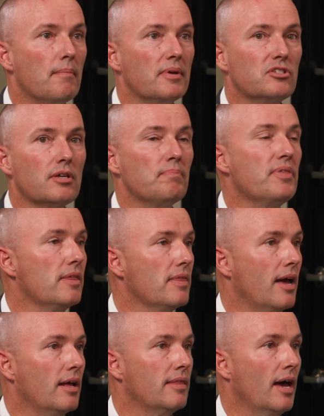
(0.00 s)
something
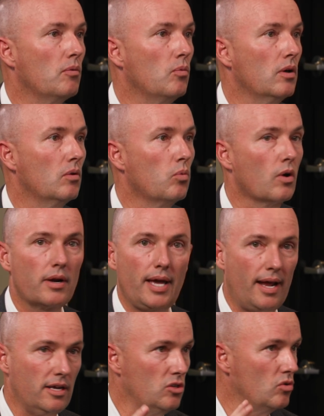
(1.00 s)
that will work
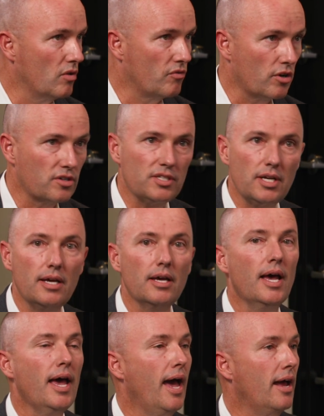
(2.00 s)
at a university,
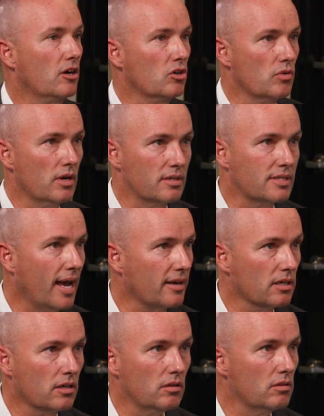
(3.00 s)
at a career and
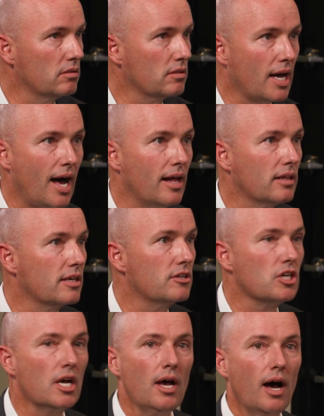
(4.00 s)
technical
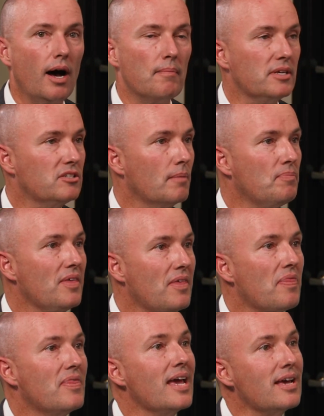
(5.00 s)
college, something
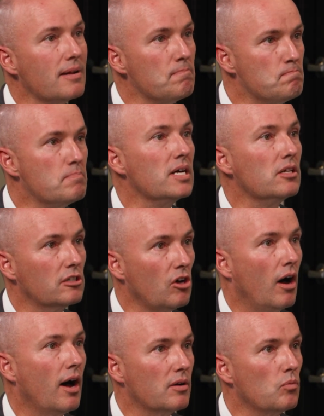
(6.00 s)
that they can build
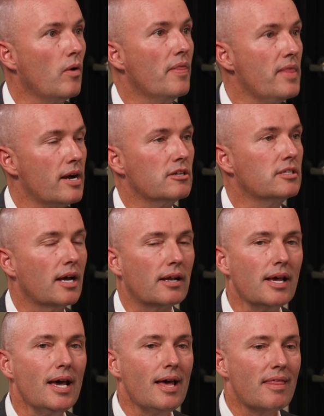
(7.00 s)
on when they're done.
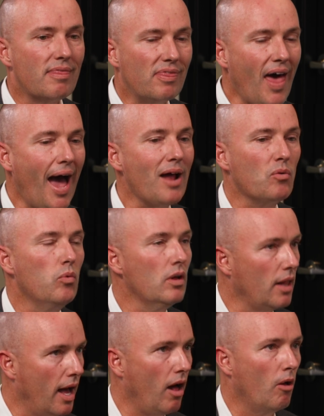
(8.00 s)
That
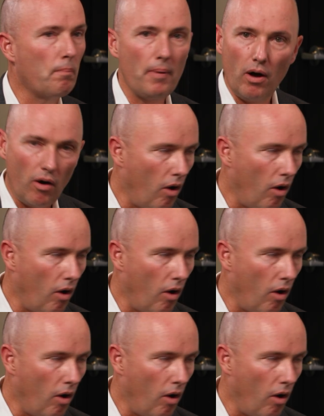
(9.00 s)
will help